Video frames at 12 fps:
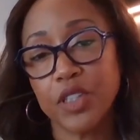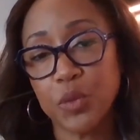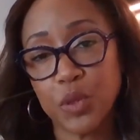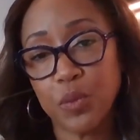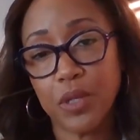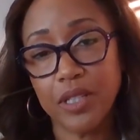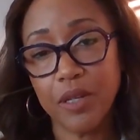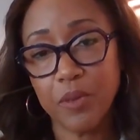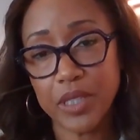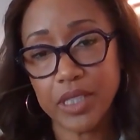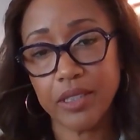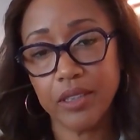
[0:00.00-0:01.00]
this was one that
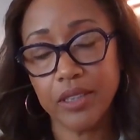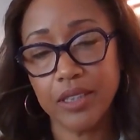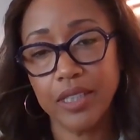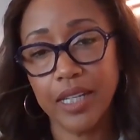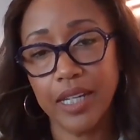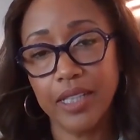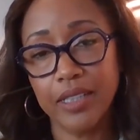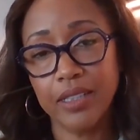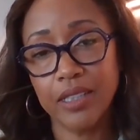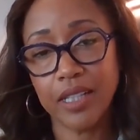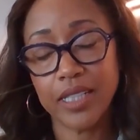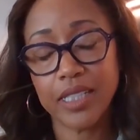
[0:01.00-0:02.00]
wasn't.
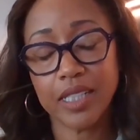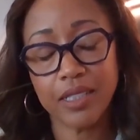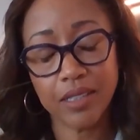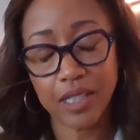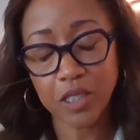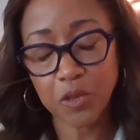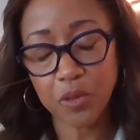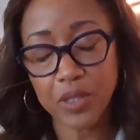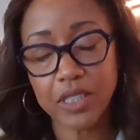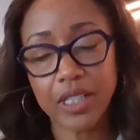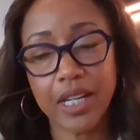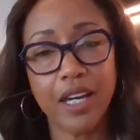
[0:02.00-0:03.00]
And I said, thanks for
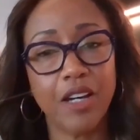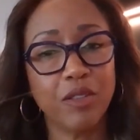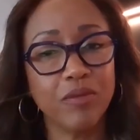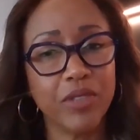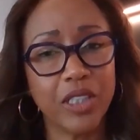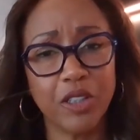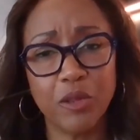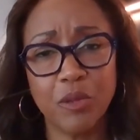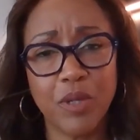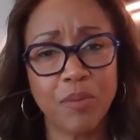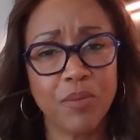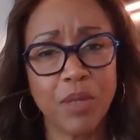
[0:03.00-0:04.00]
reaching out.
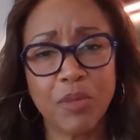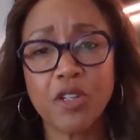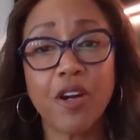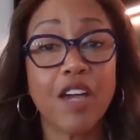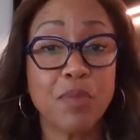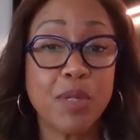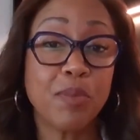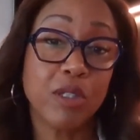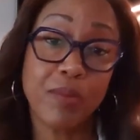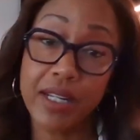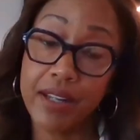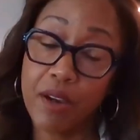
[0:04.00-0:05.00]
I'm sure I have people in
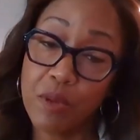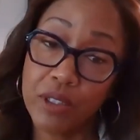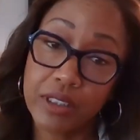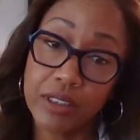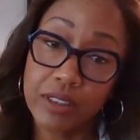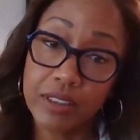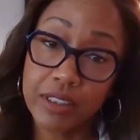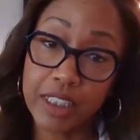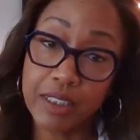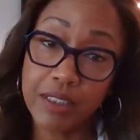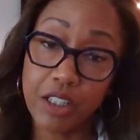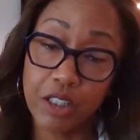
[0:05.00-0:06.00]
my network
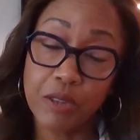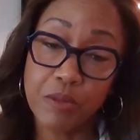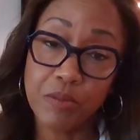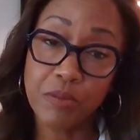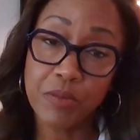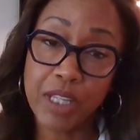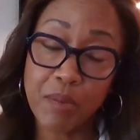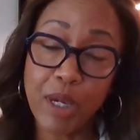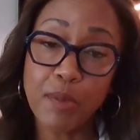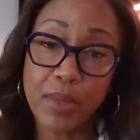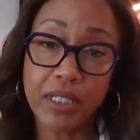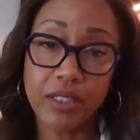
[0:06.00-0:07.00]
that, that
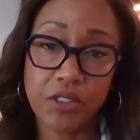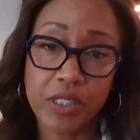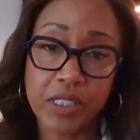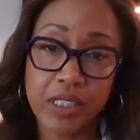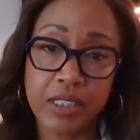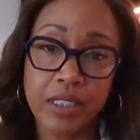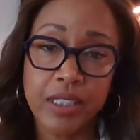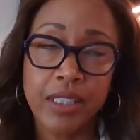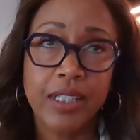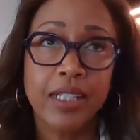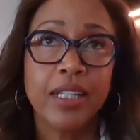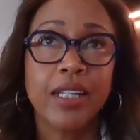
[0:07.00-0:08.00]
might be interested.
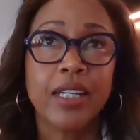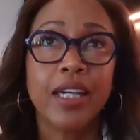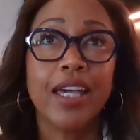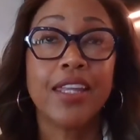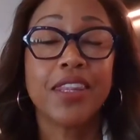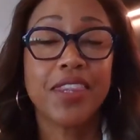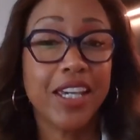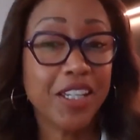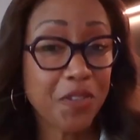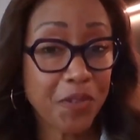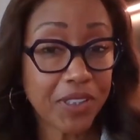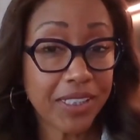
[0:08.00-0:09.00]
And
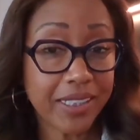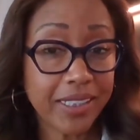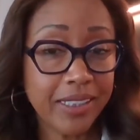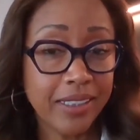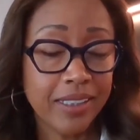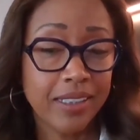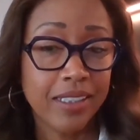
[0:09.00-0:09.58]
thankfully,